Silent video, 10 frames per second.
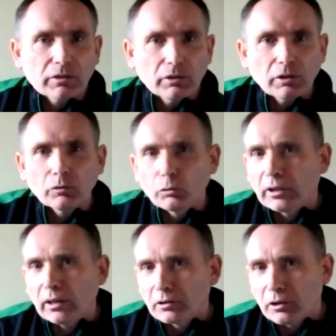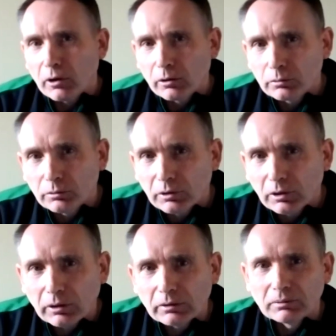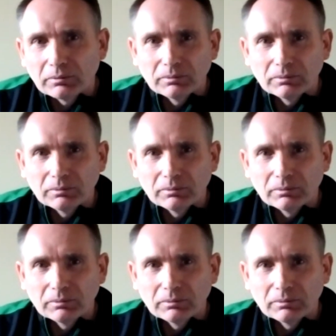You don't run it on your own, do you?